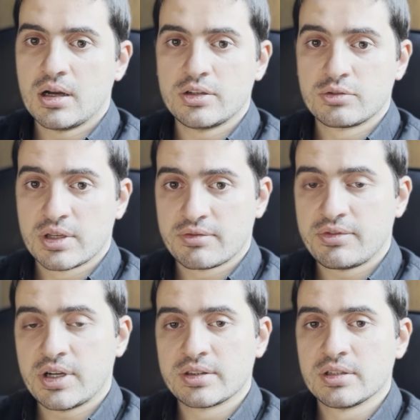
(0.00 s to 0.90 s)
You can
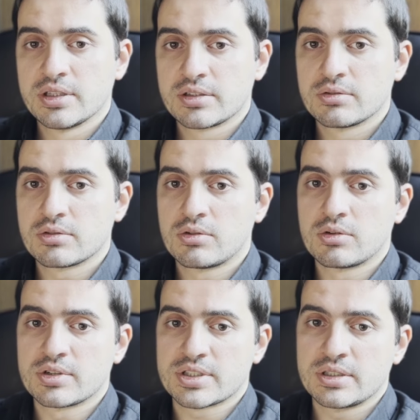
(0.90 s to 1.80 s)
find the link to the
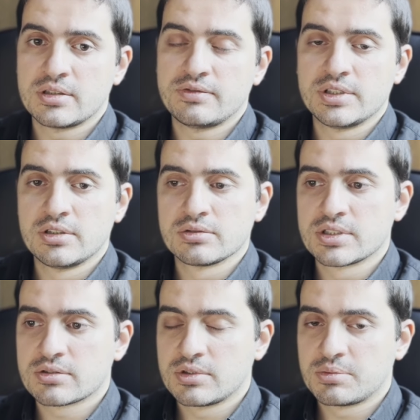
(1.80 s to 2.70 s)
course in the video
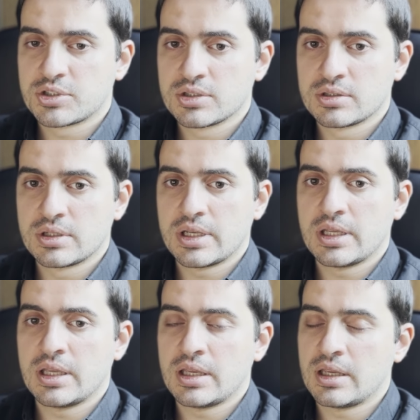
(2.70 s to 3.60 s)
description.
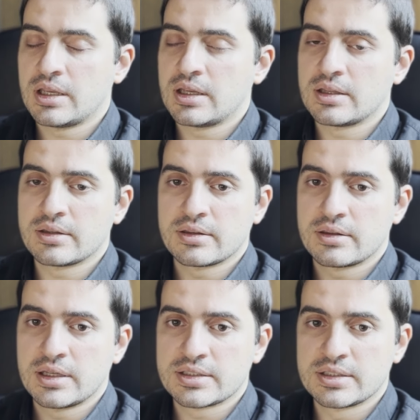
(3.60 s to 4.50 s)
And
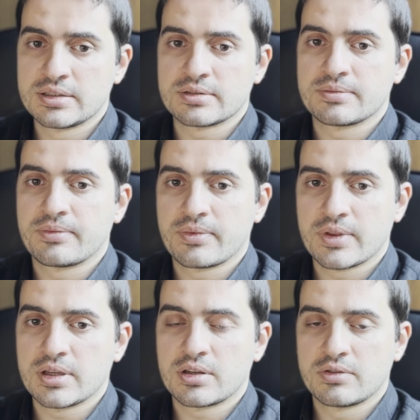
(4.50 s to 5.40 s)
that's it.
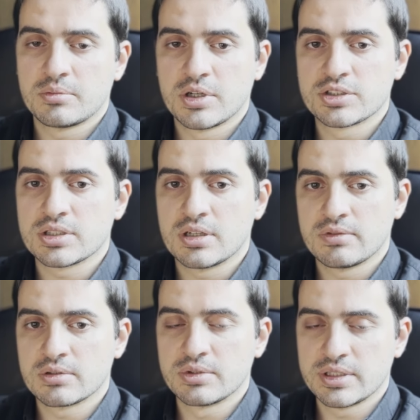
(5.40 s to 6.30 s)
Thank you very much and have
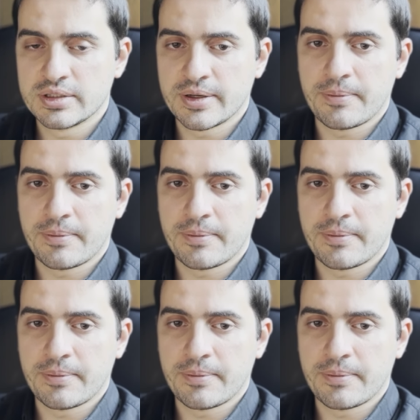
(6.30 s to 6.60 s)
a great day.